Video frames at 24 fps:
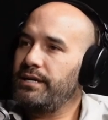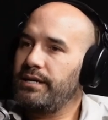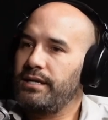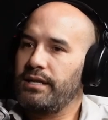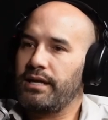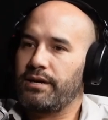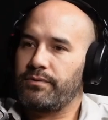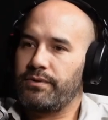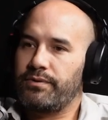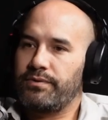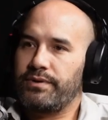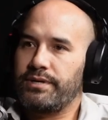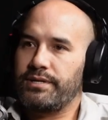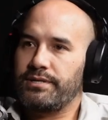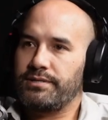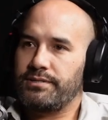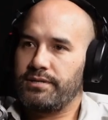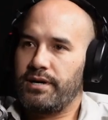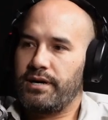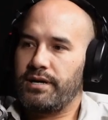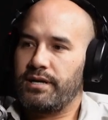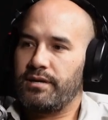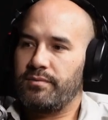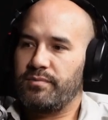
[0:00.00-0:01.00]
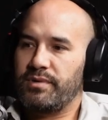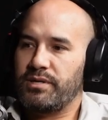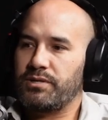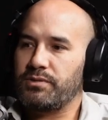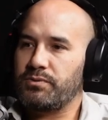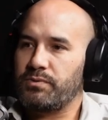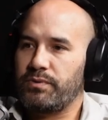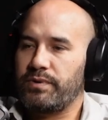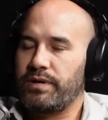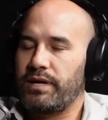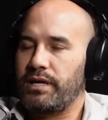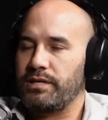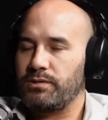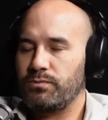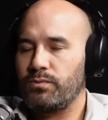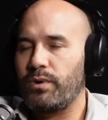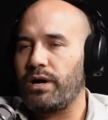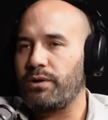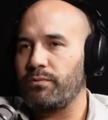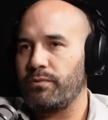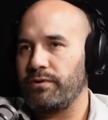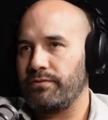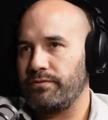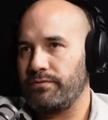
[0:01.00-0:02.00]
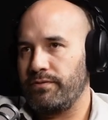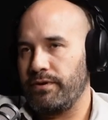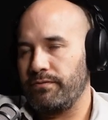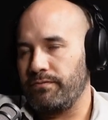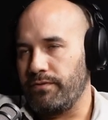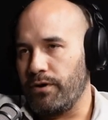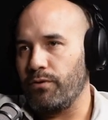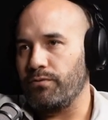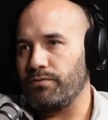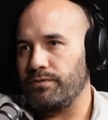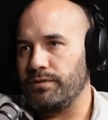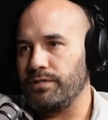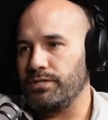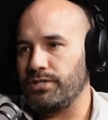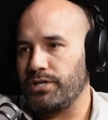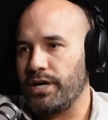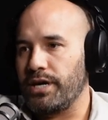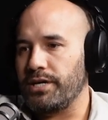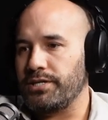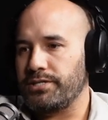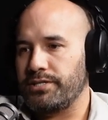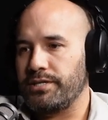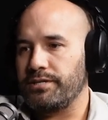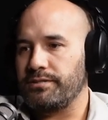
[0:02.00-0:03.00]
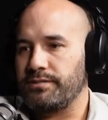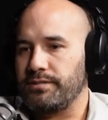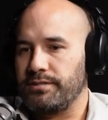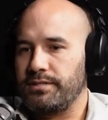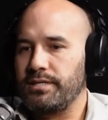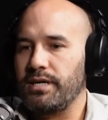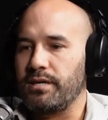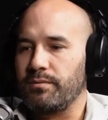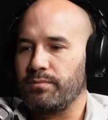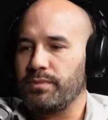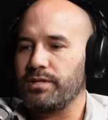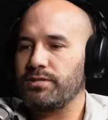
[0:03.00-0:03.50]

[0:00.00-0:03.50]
Like, we're redesigning it because we realize one, we've evolved and changed as a team,